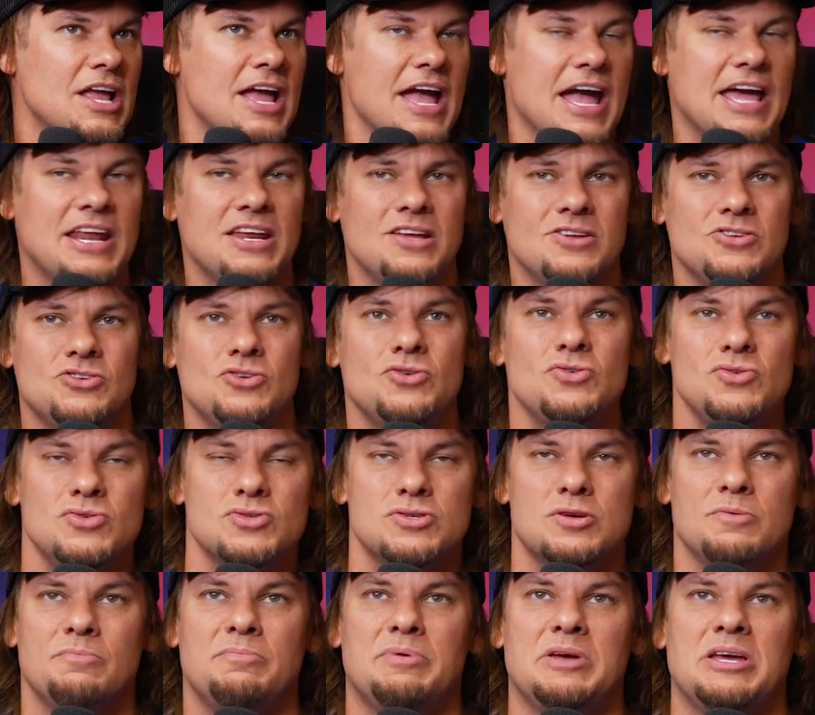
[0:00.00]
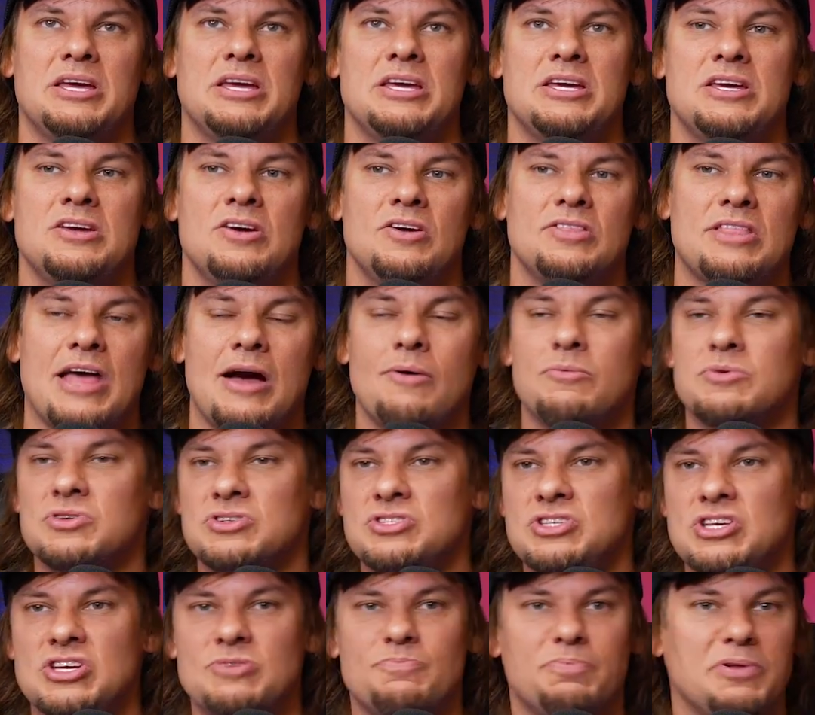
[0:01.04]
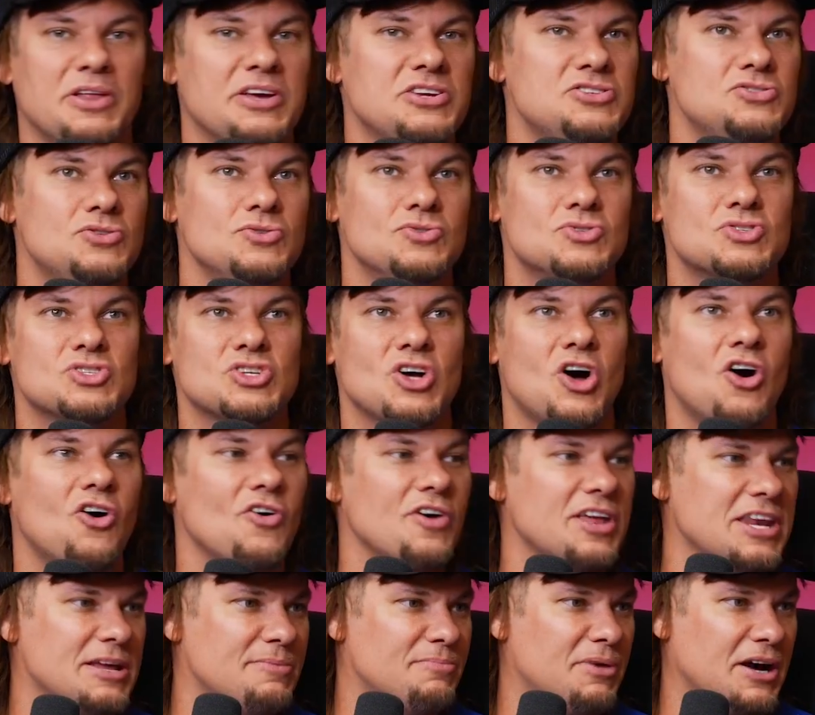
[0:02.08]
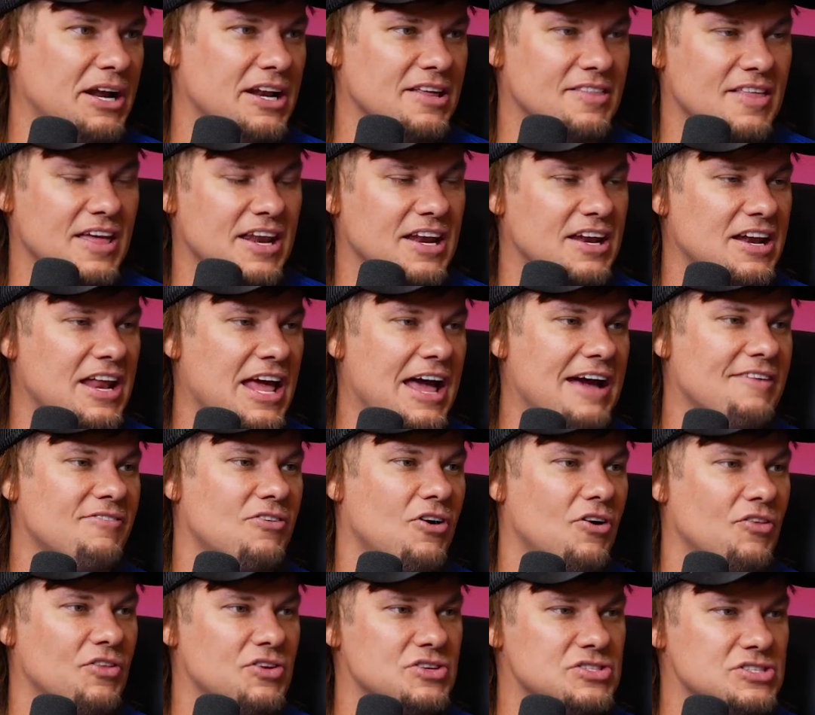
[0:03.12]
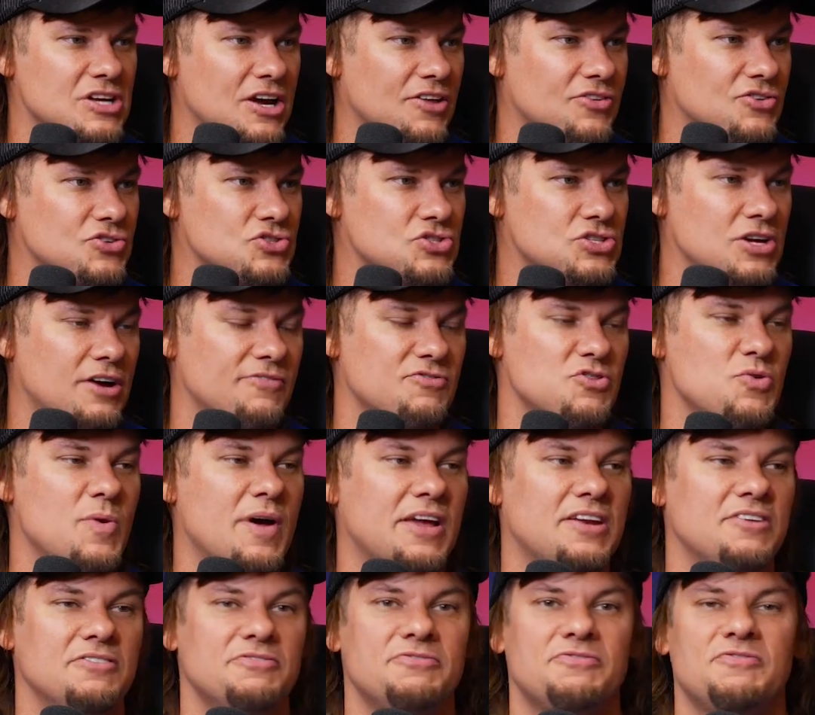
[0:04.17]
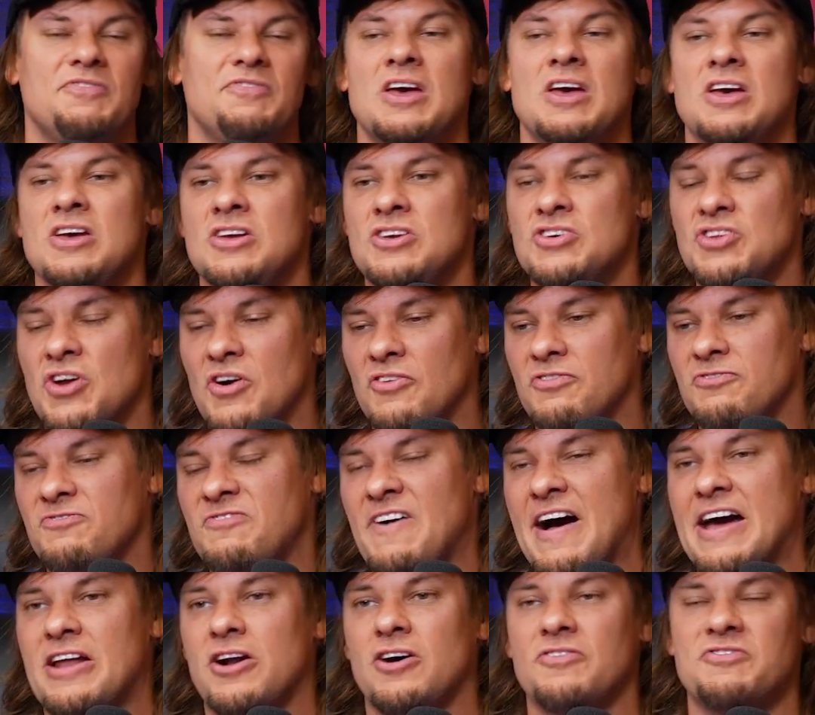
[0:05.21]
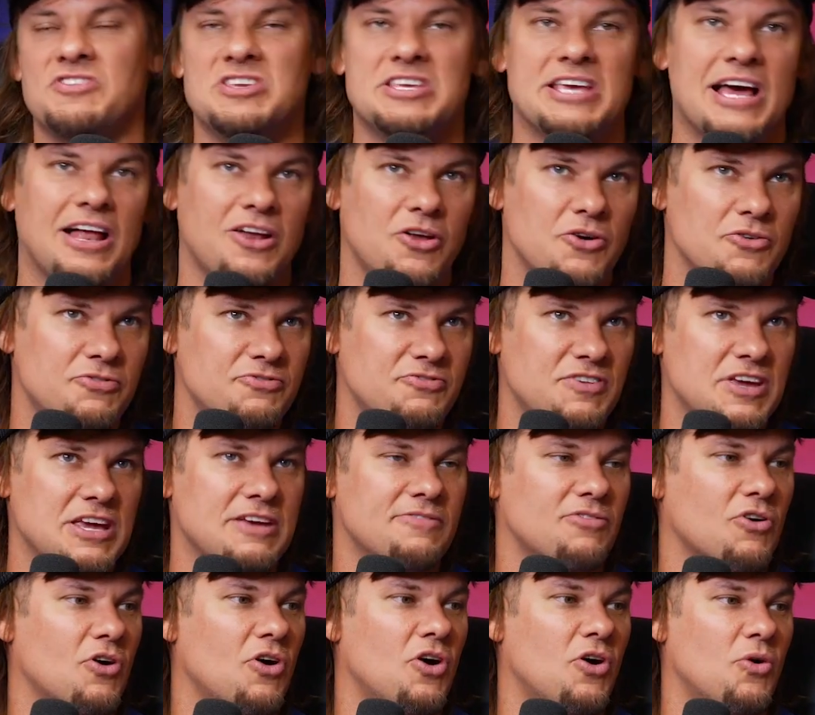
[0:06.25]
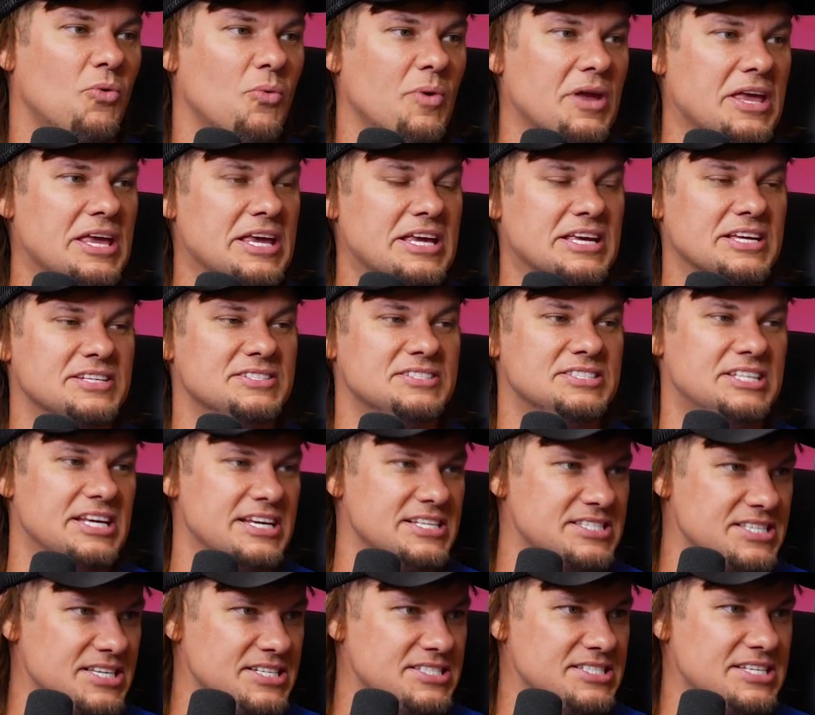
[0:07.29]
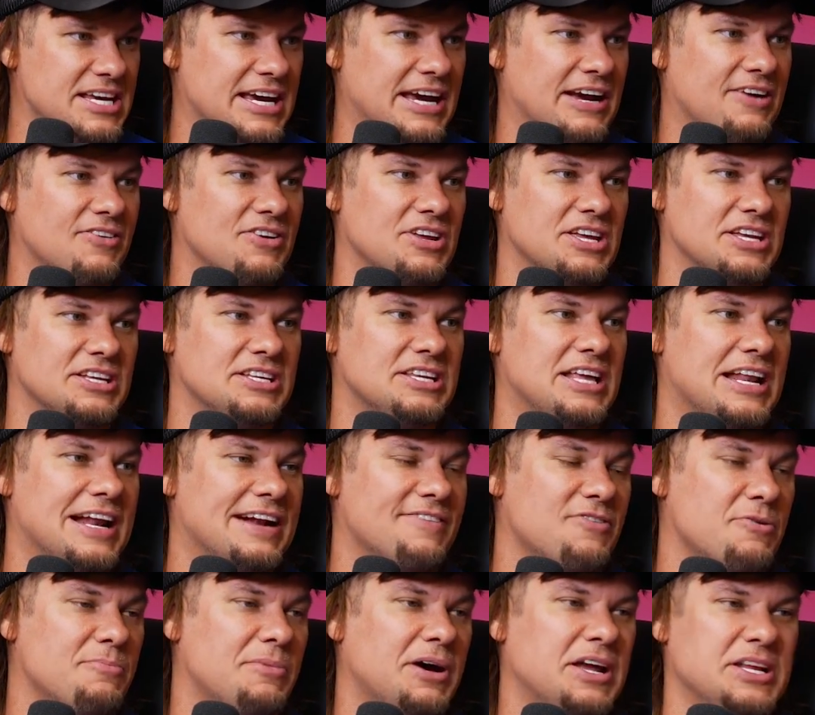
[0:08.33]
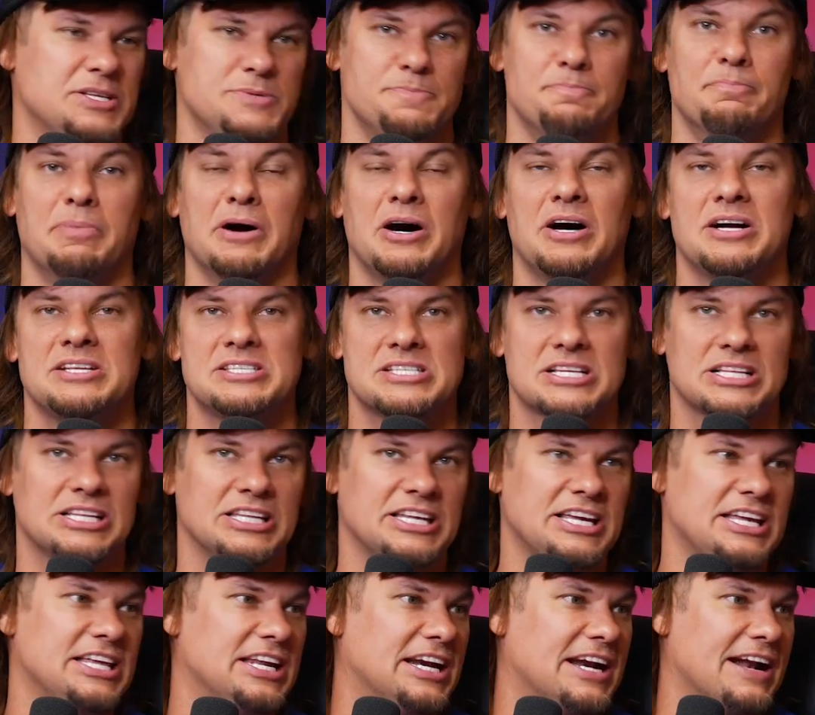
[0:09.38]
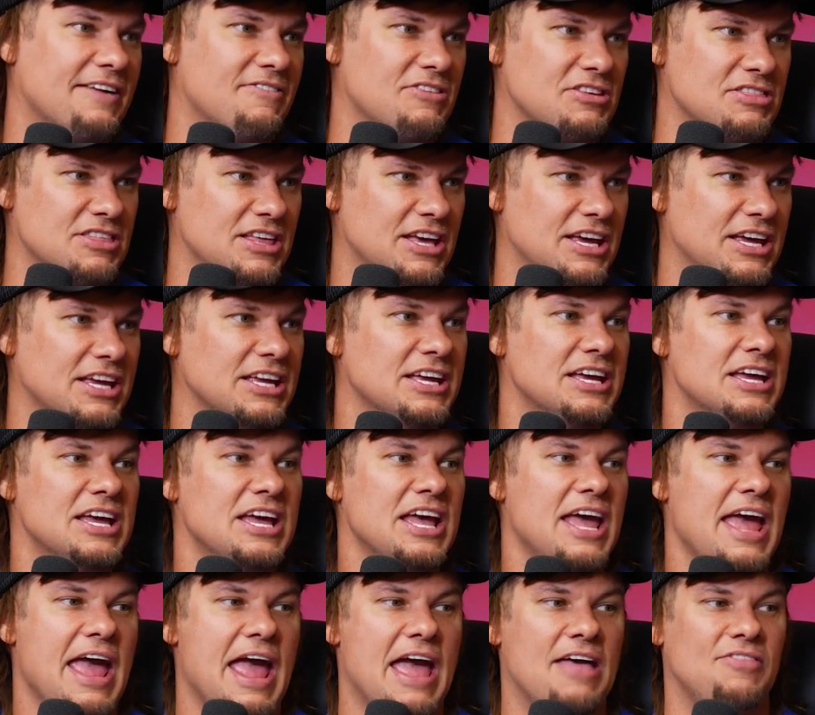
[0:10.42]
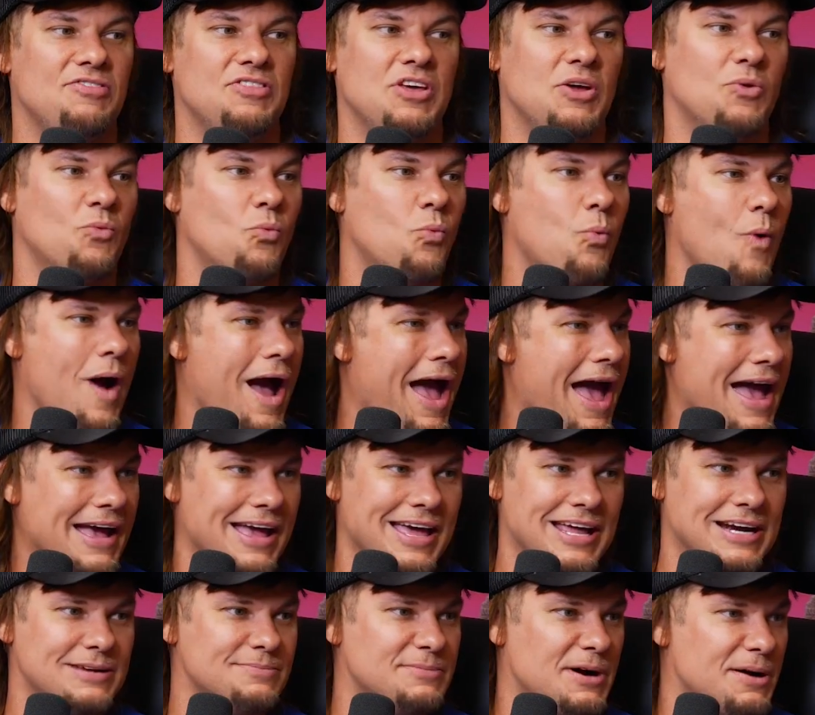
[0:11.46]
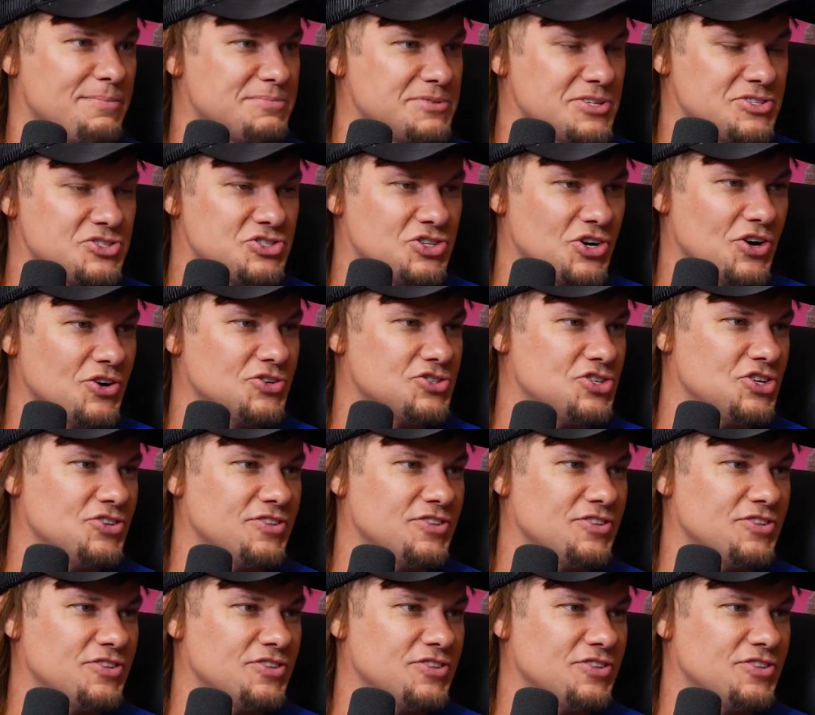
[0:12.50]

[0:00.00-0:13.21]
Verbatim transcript: And it used to be that was the place you saw anybody. They didn't have all this other stuff. You had to, you know, fight off yellow fever all week and dysentery and get everybody's butts clean and everything, and yeah. then wagging them up to church.